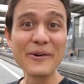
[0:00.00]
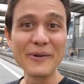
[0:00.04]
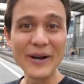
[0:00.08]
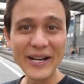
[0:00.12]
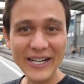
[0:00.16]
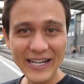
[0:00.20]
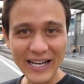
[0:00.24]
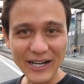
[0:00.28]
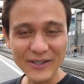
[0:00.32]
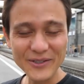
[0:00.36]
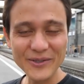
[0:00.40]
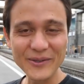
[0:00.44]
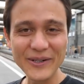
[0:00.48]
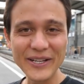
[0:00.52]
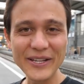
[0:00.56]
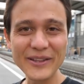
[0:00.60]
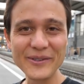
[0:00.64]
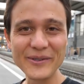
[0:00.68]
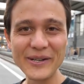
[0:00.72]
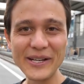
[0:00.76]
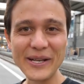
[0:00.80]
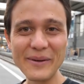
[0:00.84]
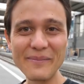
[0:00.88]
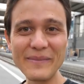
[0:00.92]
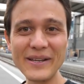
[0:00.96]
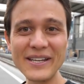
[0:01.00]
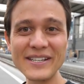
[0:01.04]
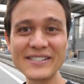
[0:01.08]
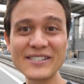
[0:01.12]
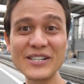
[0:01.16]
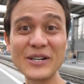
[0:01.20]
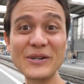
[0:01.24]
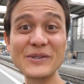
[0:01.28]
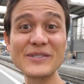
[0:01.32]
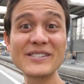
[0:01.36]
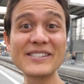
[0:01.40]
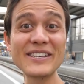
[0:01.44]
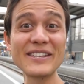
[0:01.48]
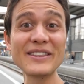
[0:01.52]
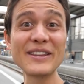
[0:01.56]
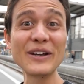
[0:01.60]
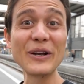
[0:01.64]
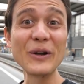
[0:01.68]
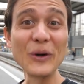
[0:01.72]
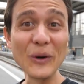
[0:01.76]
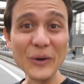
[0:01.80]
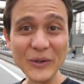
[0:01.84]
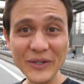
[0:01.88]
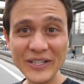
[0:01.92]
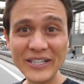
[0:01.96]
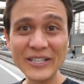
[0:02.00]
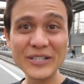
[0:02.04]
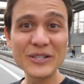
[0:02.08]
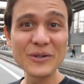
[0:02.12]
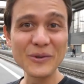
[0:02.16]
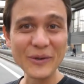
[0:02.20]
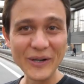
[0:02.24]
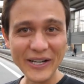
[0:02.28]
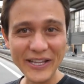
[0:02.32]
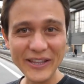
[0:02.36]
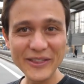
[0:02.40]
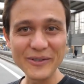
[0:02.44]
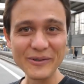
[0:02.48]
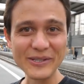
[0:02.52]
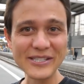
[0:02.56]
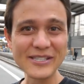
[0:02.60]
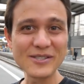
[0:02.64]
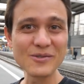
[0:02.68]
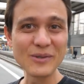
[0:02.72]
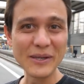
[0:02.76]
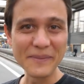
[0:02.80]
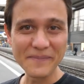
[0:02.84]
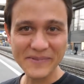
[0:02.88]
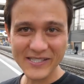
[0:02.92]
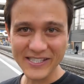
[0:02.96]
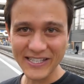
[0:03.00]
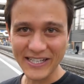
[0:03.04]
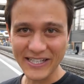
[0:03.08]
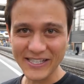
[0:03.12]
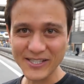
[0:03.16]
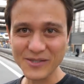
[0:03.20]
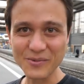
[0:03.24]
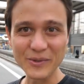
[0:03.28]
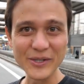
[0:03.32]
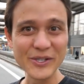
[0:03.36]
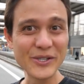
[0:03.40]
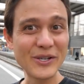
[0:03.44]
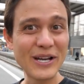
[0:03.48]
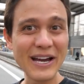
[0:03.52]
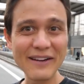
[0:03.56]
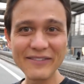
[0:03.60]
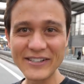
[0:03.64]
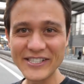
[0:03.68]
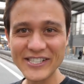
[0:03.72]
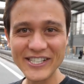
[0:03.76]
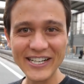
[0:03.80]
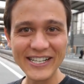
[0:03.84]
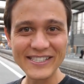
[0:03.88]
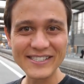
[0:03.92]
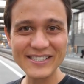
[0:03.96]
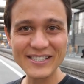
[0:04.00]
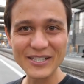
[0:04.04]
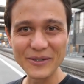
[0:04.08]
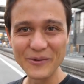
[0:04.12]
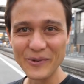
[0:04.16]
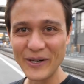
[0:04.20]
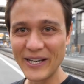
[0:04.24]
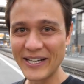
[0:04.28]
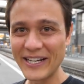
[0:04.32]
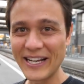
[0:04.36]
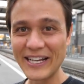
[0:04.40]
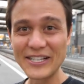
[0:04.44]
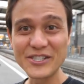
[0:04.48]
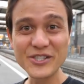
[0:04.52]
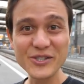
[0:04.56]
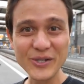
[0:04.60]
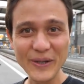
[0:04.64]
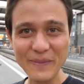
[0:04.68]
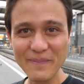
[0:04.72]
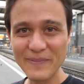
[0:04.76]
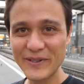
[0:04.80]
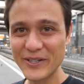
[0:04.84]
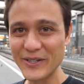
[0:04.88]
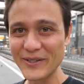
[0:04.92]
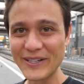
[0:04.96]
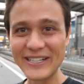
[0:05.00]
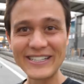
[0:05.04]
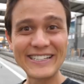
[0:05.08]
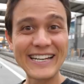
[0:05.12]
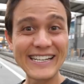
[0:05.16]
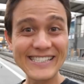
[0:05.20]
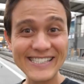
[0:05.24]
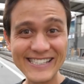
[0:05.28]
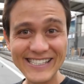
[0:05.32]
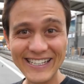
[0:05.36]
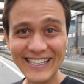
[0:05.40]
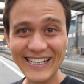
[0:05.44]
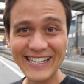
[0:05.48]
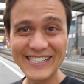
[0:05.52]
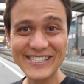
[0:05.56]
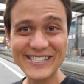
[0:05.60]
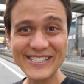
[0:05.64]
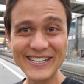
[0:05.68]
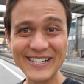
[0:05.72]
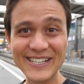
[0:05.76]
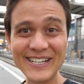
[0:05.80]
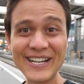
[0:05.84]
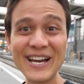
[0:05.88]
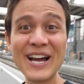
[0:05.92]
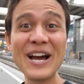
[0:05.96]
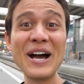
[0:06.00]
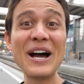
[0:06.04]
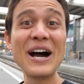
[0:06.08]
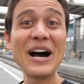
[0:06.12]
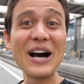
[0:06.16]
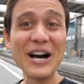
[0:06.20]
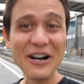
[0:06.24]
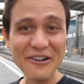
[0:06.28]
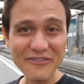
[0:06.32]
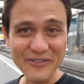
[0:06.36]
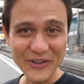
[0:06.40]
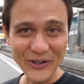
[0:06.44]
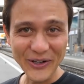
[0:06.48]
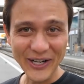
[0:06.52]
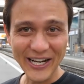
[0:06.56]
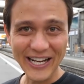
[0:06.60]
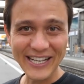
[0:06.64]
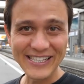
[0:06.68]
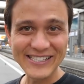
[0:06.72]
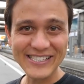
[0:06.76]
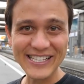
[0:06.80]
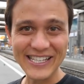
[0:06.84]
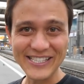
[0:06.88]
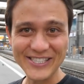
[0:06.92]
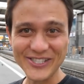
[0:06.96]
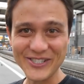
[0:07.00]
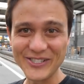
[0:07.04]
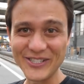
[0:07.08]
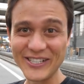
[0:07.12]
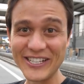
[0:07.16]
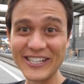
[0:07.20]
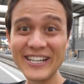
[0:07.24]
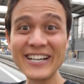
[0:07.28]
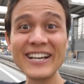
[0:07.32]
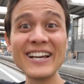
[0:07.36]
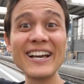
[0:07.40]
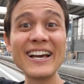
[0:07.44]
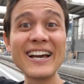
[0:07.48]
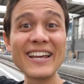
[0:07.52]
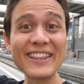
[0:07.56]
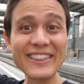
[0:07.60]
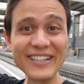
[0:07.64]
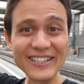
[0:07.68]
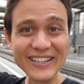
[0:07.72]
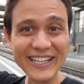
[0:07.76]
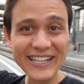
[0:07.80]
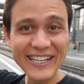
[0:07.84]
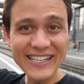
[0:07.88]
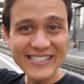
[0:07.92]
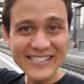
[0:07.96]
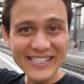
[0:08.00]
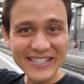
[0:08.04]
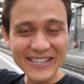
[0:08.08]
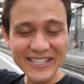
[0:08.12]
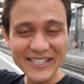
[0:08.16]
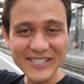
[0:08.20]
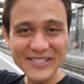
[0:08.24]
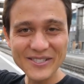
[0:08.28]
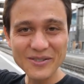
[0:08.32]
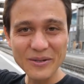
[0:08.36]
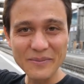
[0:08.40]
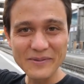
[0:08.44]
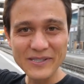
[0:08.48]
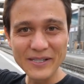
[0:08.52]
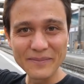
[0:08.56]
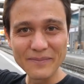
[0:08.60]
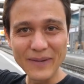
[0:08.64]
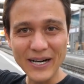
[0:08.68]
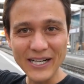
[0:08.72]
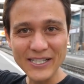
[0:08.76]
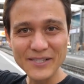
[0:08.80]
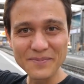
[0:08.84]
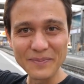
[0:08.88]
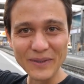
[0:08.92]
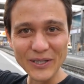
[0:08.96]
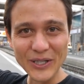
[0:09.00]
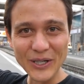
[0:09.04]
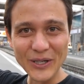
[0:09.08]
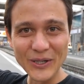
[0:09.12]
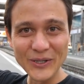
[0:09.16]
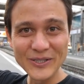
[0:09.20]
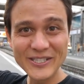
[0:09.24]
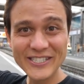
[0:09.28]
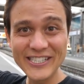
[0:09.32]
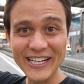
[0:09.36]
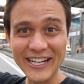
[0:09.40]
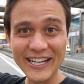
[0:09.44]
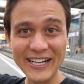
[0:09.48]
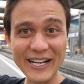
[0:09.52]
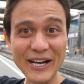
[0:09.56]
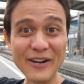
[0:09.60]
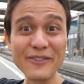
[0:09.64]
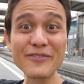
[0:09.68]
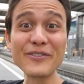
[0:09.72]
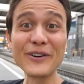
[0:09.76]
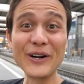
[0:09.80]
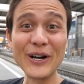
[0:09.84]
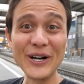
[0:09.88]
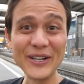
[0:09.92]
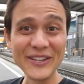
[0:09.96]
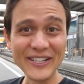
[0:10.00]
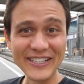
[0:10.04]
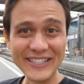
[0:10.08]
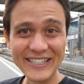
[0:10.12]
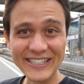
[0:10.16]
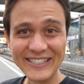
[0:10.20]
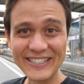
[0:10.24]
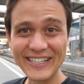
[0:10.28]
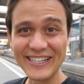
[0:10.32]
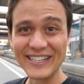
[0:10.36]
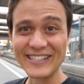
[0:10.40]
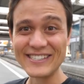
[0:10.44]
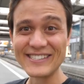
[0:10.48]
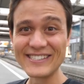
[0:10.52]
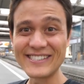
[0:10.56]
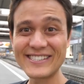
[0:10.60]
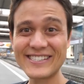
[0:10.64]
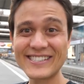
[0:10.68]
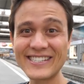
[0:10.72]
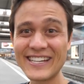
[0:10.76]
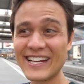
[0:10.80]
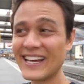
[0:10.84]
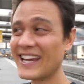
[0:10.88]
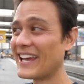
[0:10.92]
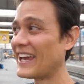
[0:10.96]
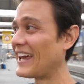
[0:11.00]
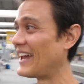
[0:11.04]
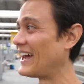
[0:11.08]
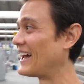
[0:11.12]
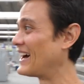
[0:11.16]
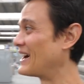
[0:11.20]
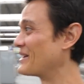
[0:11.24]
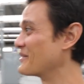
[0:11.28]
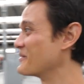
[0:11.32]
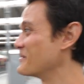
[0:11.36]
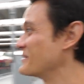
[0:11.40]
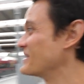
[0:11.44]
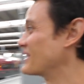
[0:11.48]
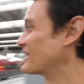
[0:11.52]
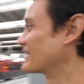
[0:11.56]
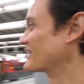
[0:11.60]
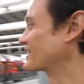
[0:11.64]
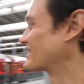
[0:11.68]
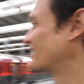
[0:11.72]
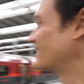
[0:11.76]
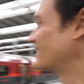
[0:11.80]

and right now 23andme is hosting the golden 23 sweepstakes where you have a chance to win a trip to a destination of your ancestry the link is in the description box below. Check it out for all the details. And we are